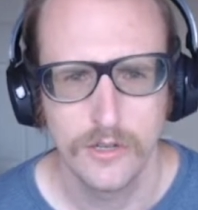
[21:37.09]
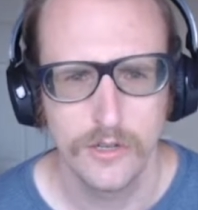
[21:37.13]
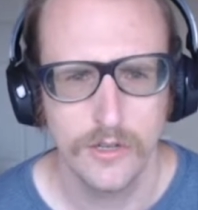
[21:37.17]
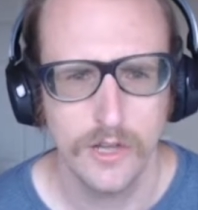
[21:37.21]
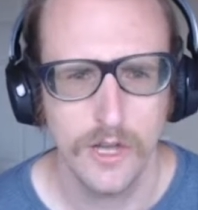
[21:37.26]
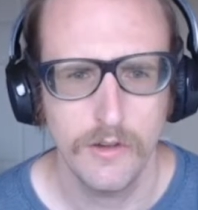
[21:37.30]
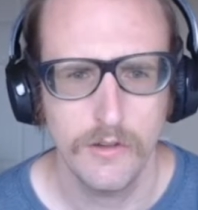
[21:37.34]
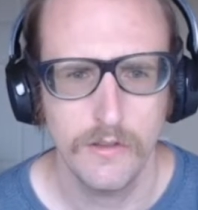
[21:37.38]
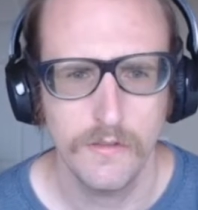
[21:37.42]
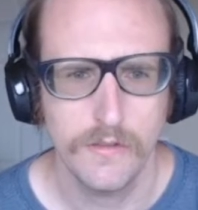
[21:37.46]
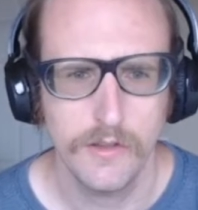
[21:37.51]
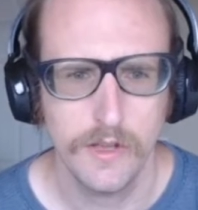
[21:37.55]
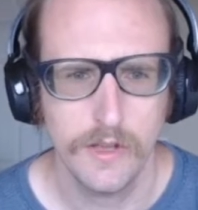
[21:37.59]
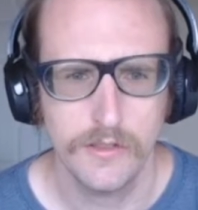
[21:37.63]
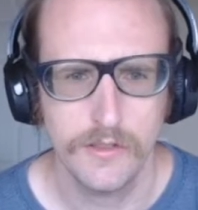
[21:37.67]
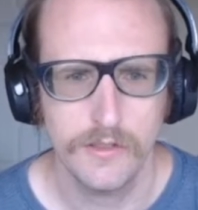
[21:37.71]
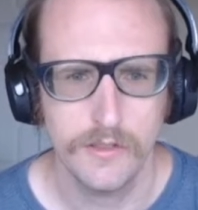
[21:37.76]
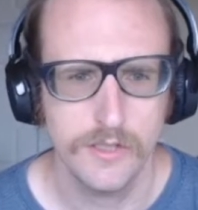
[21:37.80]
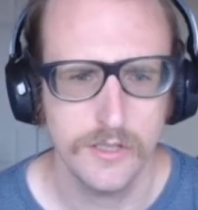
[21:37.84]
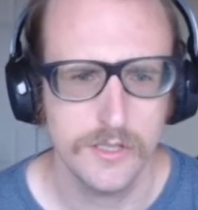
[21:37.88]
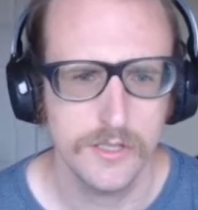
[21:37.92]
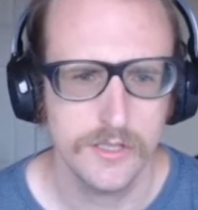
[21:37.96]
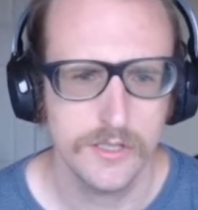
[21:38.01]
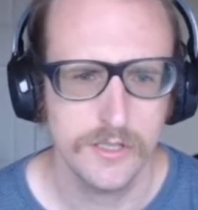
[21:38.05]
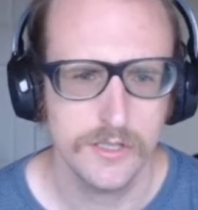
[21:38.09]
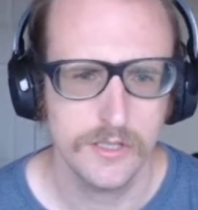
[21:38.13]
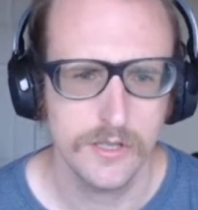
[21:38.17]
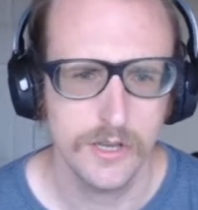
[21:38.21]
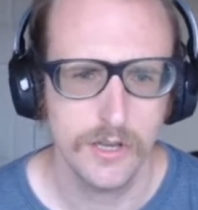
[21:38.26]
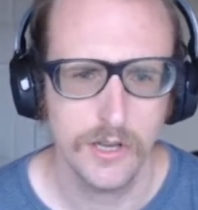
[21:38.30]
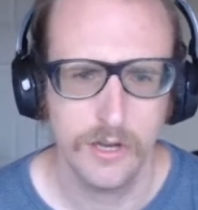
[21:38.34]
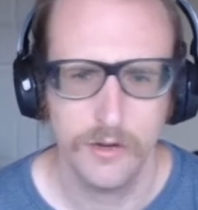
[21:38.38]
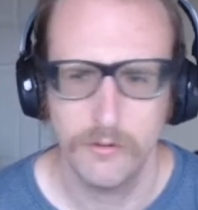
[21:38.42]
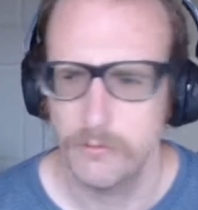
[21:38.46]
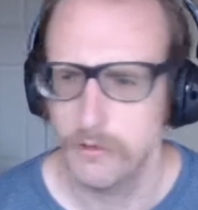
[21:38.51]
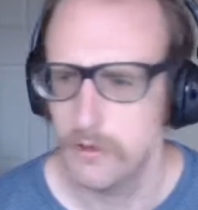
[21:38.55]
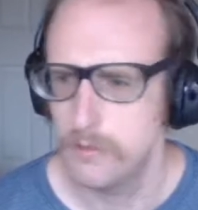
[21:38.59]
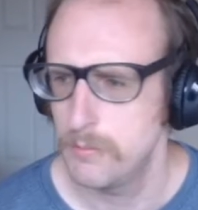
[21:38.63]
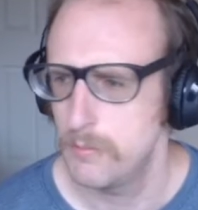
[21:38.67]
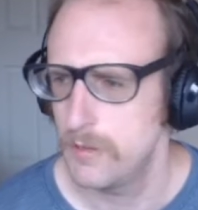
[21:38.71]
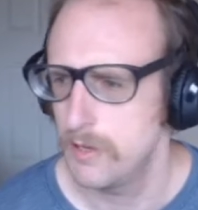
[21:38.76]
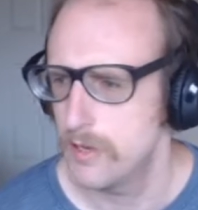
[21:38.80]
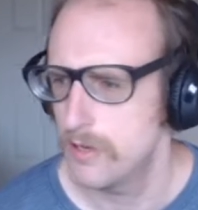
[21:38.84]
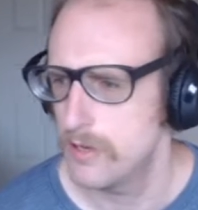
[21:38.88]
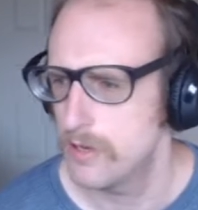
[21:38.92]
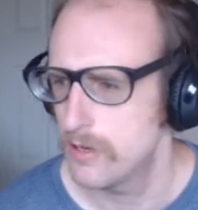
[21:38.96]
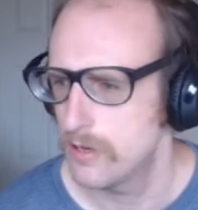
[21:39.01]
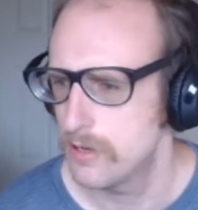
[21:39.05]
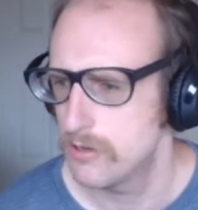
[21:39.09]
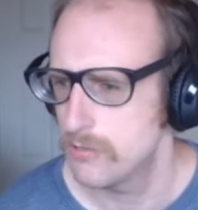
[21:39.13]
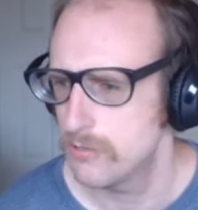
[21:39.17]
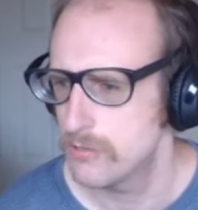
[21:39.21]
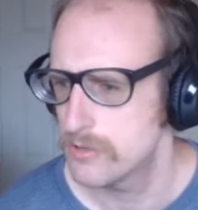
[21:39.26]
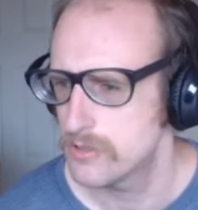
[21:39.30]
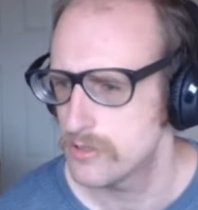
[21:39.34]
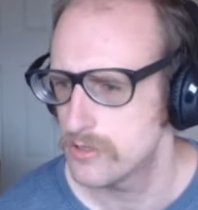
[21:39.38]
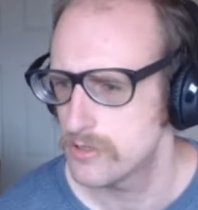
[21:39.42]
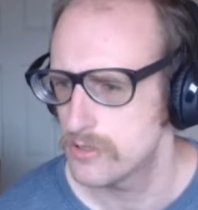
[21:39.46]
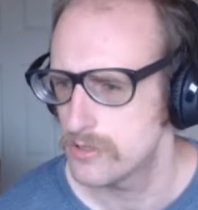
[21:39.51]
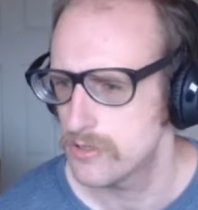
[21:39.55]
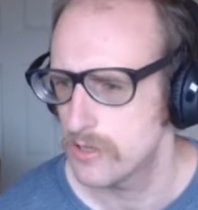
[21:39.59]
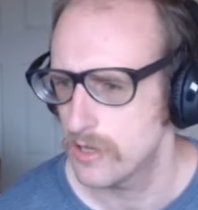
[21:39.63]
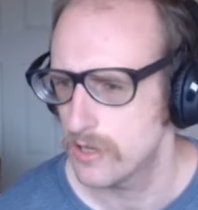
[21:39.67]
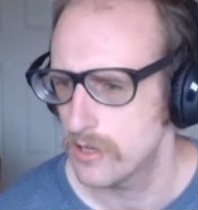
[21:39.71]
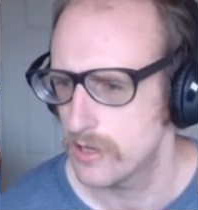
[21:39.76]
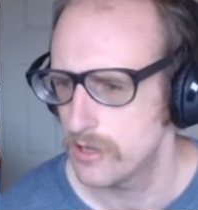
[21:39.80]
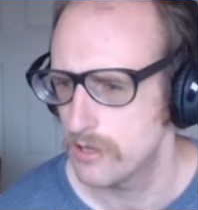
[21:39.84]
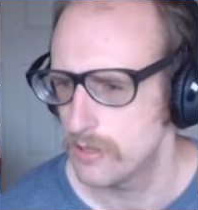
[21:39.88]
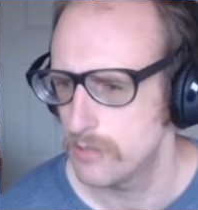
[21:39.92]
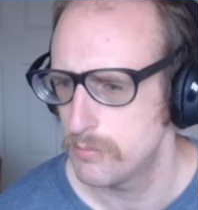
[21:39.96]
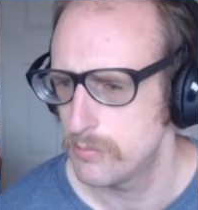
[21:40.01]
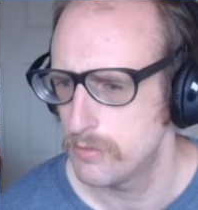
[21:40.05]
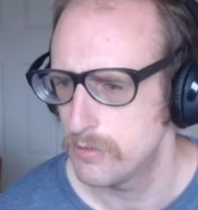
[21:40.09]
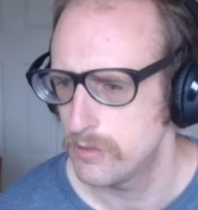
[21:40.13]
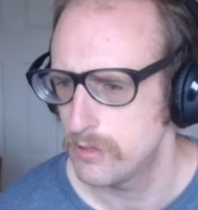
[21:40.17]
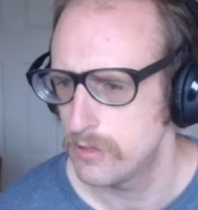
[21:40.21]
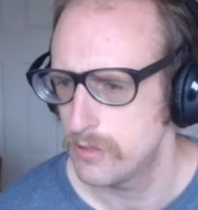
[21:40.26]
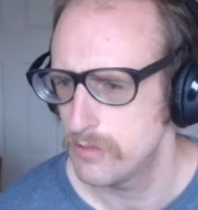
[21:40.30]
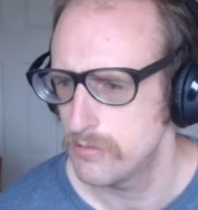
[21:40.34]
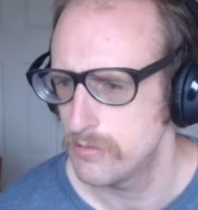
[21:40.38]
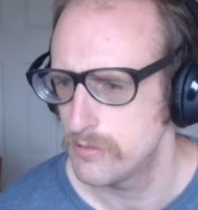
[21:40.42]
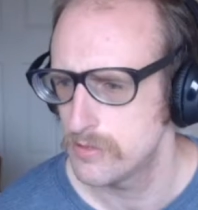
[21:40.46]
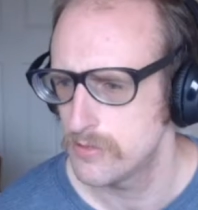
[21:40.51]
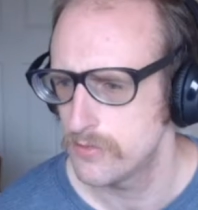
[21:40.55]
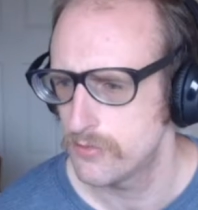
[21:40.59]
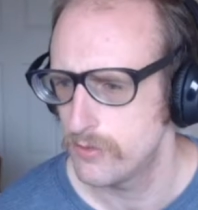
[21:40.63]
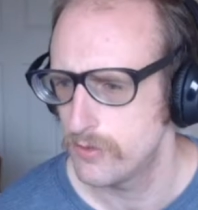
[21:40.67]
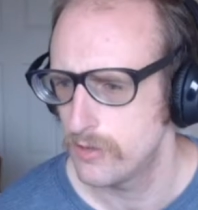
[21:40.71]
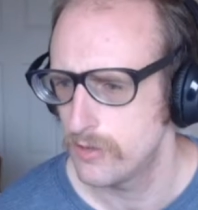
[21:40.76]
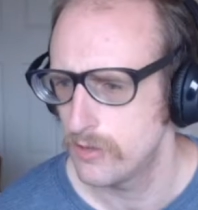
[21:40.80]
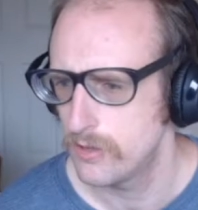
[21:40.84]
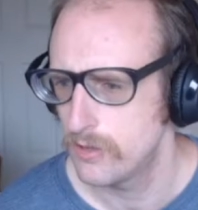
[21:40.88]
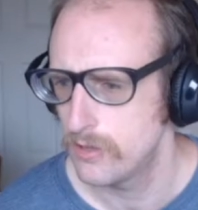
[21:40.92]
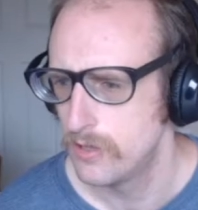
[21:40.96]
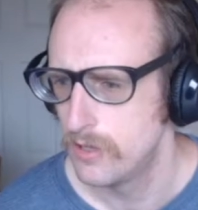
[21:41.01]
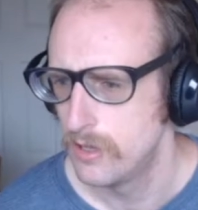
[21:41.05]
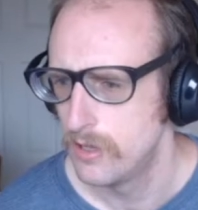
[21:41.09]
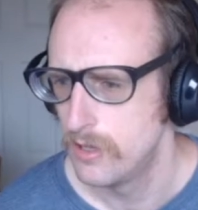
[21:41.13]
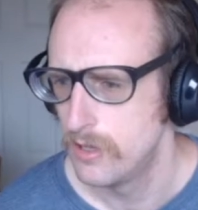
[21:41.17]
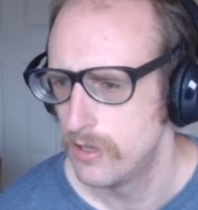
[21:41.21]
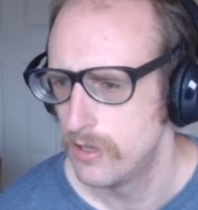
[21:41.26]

Now we've got this README here, which is likely pretty useful.